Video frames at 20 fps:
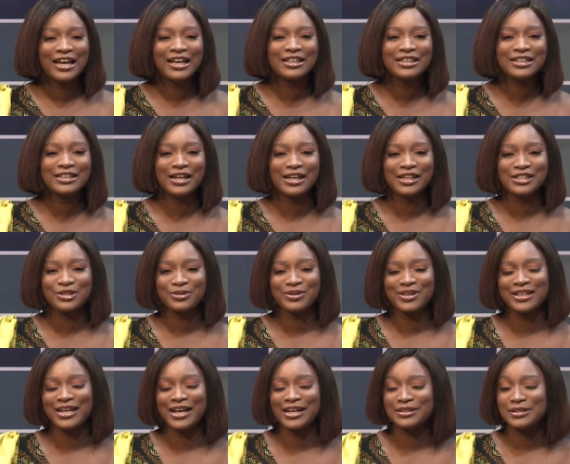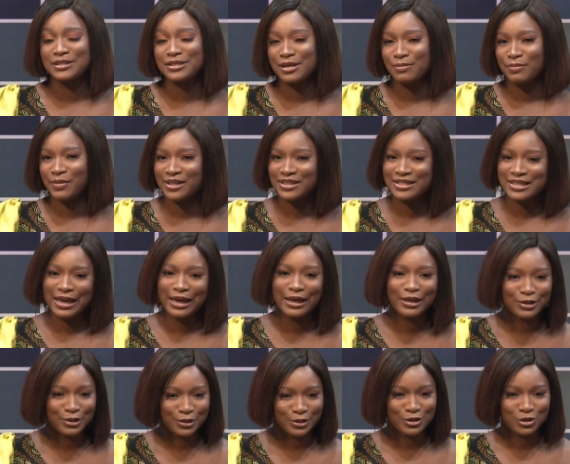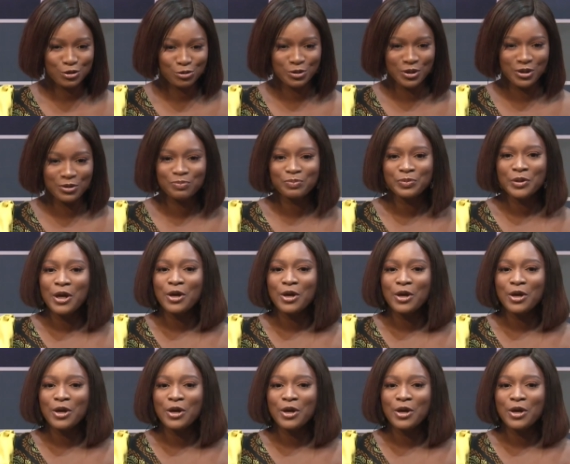in the Nigerian entertainment industry.